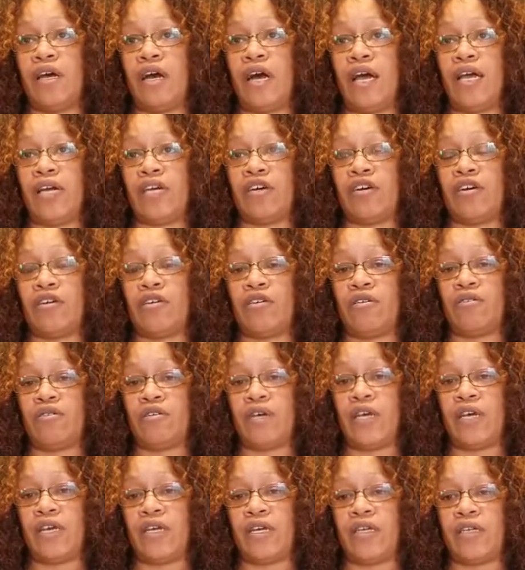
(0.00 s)
I go
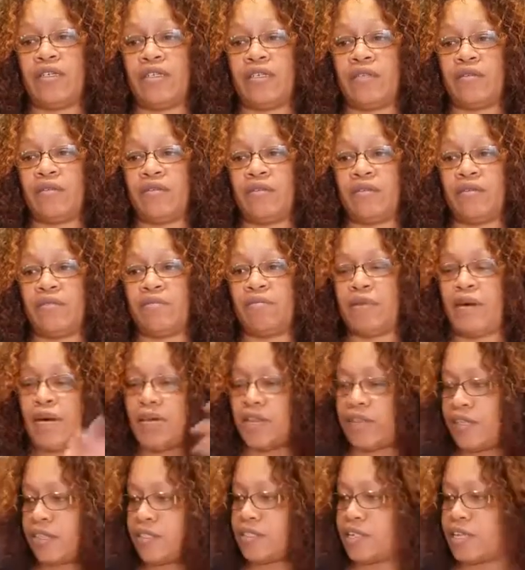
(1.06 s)
and buy
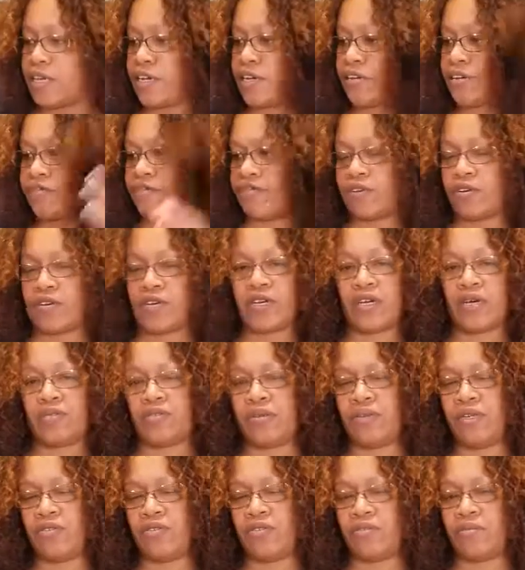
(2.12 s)
this hair for a couple
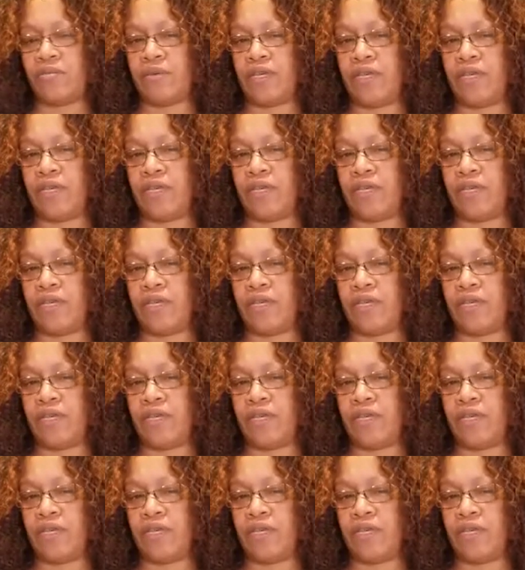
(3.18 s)
$100.